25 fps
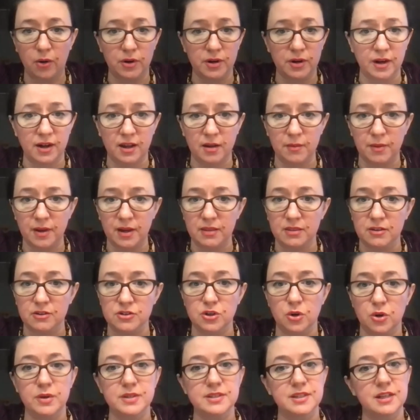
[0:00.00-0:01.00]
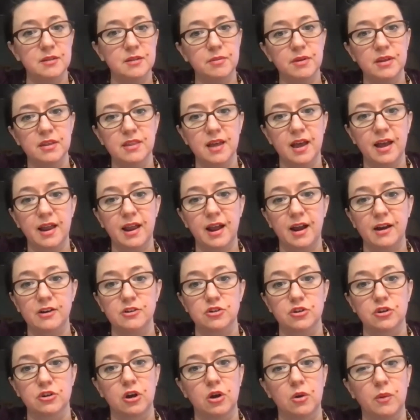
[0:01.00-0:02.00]
dynamic. There's always going to be that
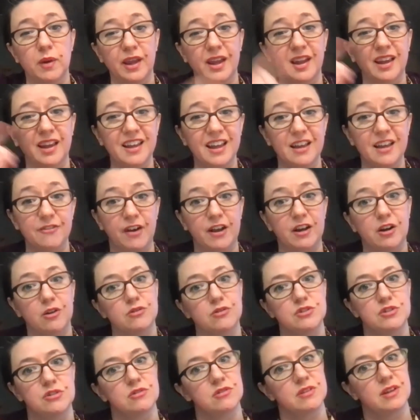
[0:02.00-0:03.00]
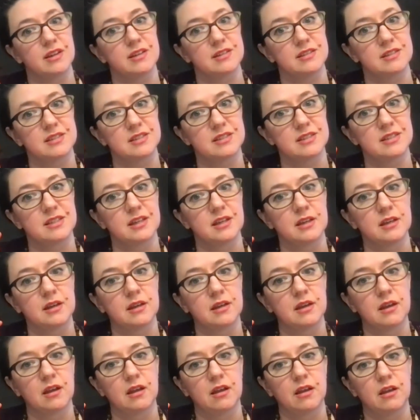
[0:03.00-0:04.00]
actor going, if I don't do this,
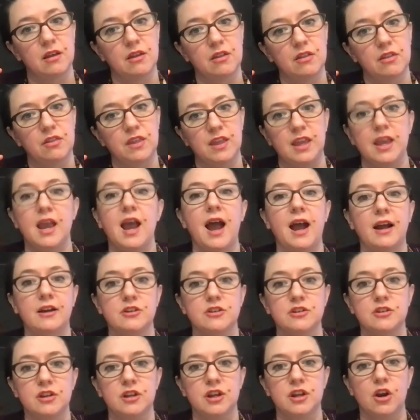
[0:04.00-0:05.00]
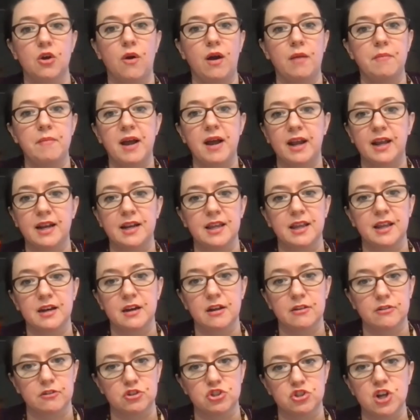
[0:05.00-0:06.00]
I'm not going to get
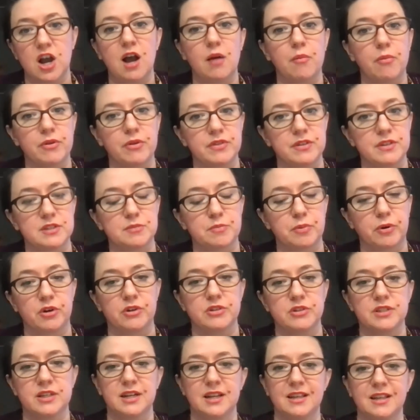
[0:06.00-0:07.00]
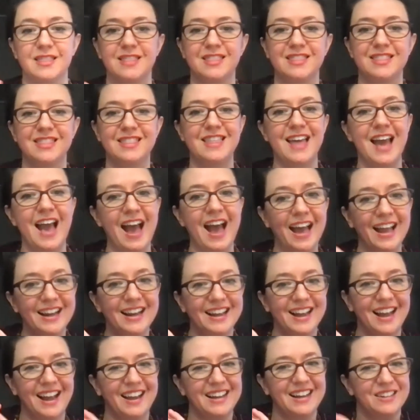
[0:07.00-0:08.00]
another job with this person. And that
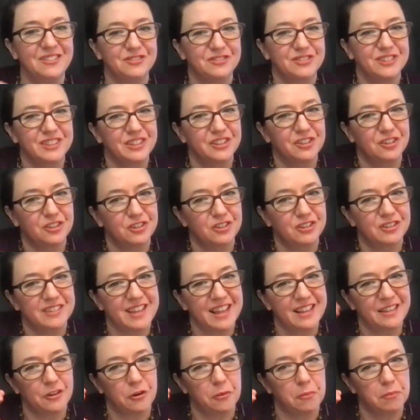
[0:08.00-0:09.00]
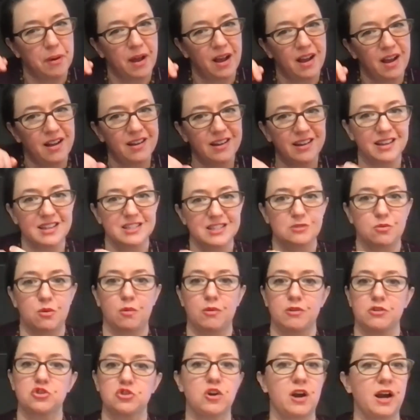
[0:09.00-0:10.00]
kind of little bug is what
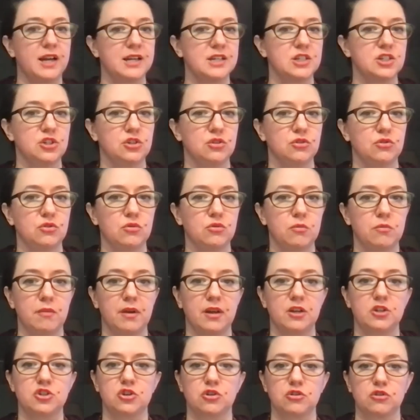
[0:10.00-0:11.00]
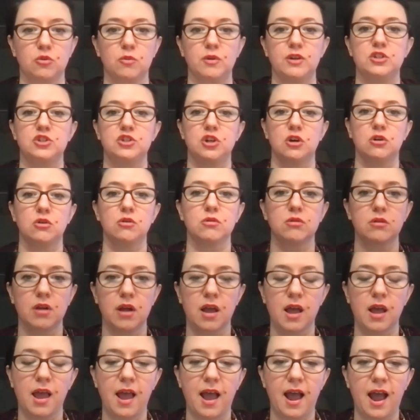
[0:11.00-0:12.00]
we're trying to make sure that we don't
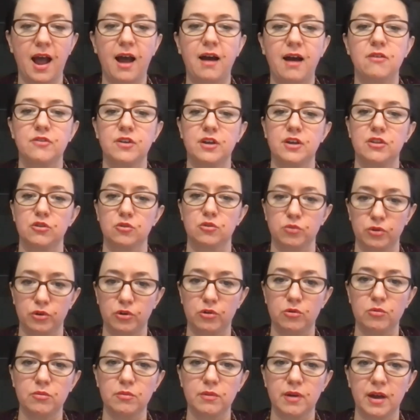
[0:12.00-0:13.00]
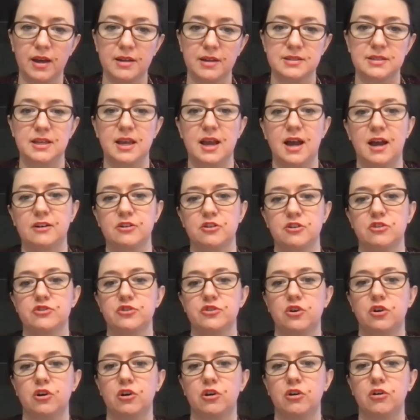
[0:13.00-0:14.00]
have in the room as the actors
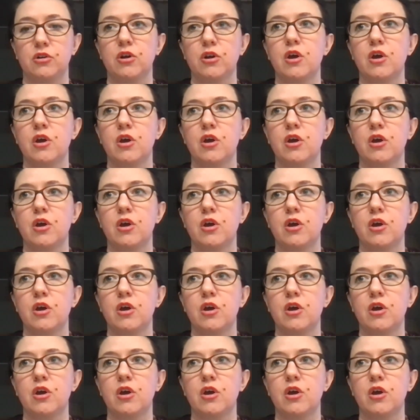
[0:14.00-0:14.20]
are